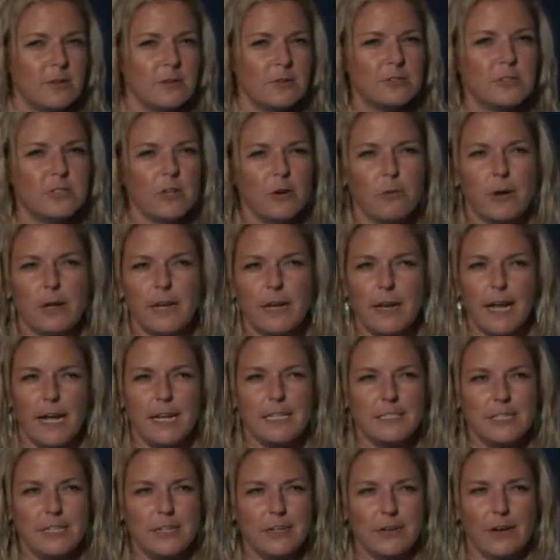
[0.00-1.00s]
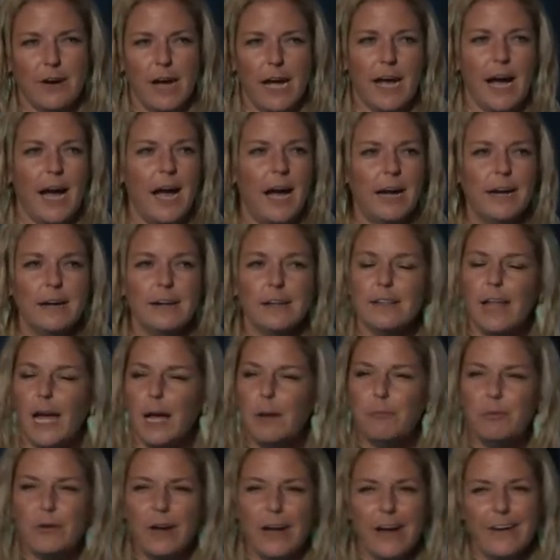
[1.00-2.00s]
So what did I do? I hired a
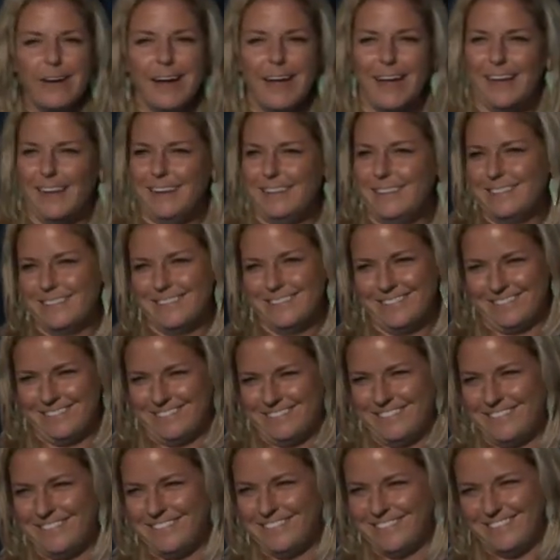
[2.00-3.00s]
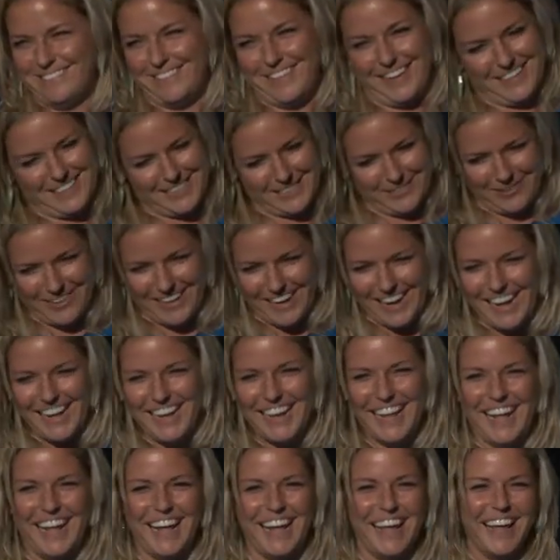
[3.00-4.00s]
librarian. That's what I
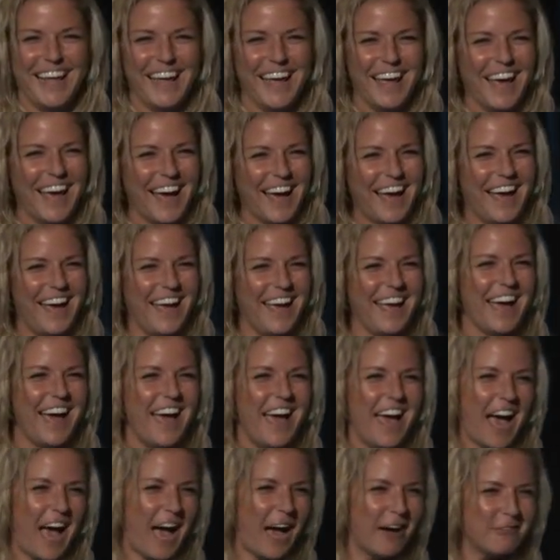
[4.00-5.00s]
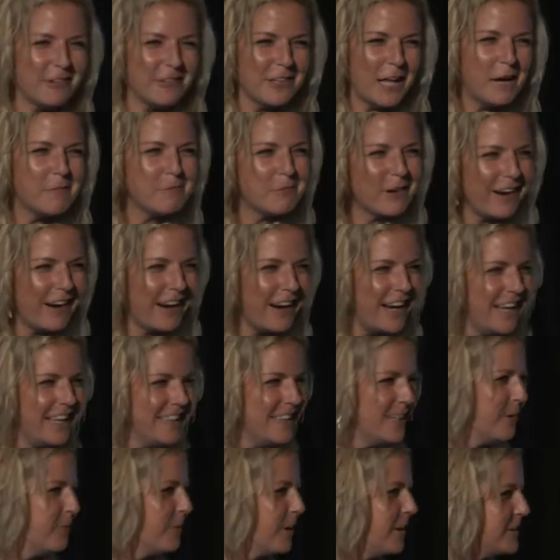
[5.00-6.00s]
did. I have a librarian
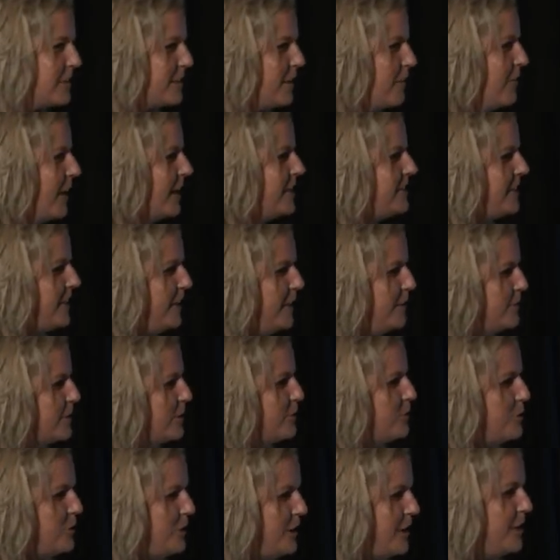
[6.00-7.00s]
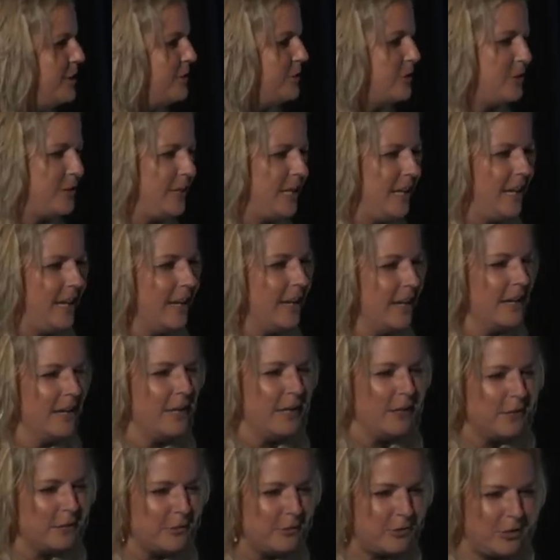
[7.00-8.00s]
that works on my teams, and
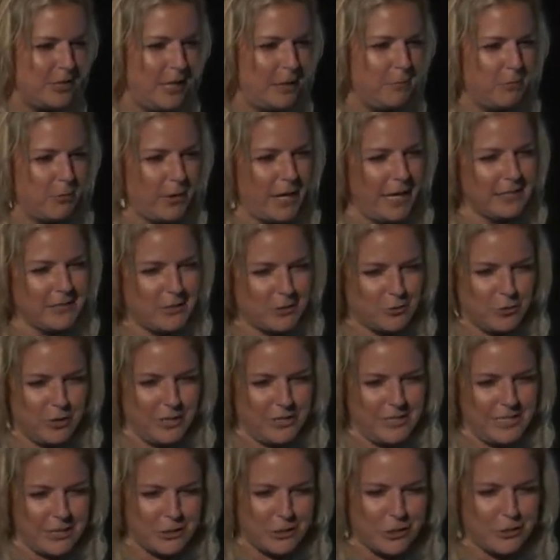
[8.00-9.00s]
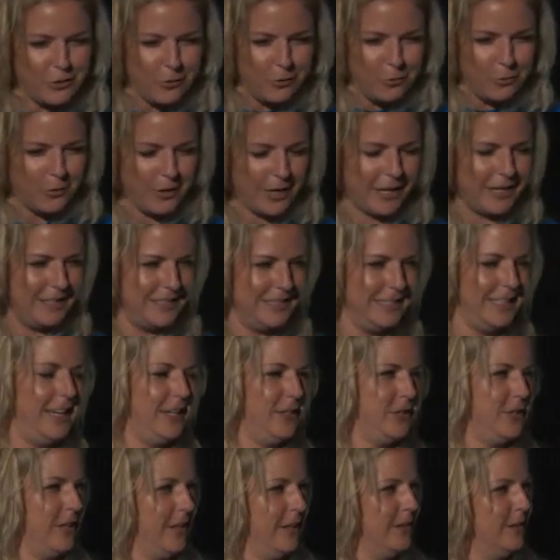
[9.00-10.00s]
she brings traditional
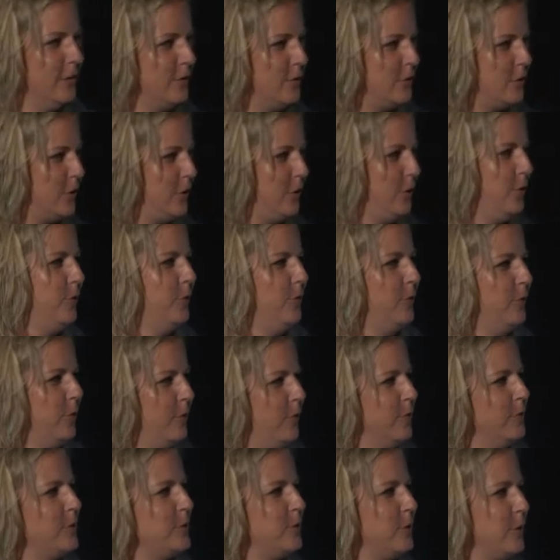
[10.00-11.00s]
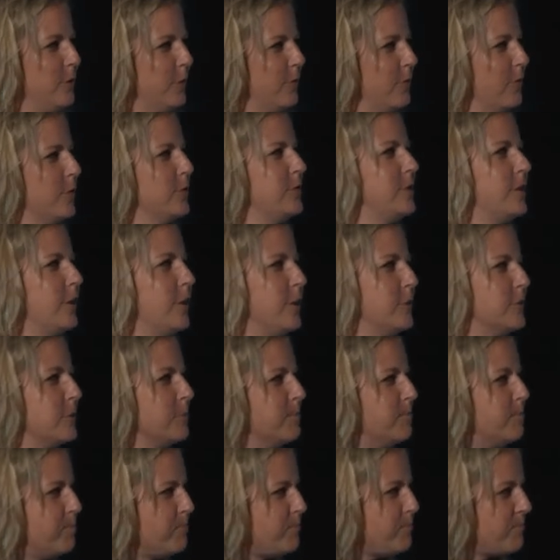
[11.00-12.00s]
organization to the float centers.
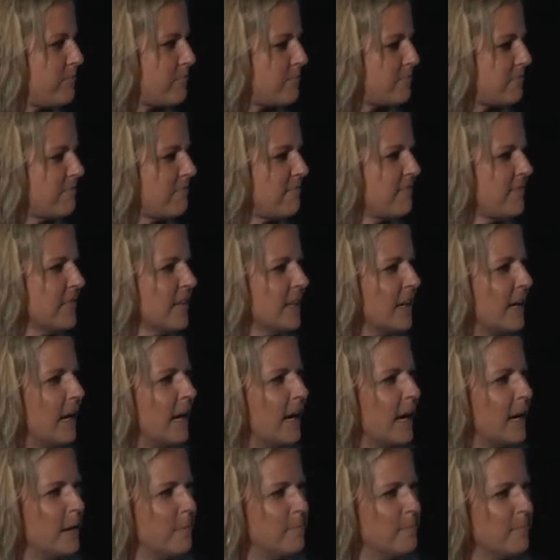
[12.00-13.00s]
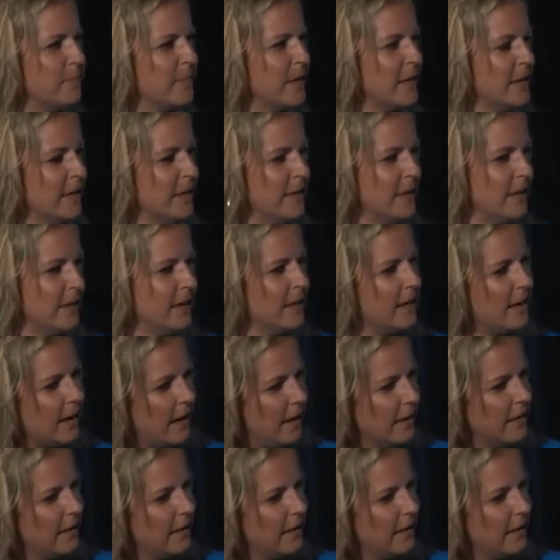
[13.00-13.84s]
I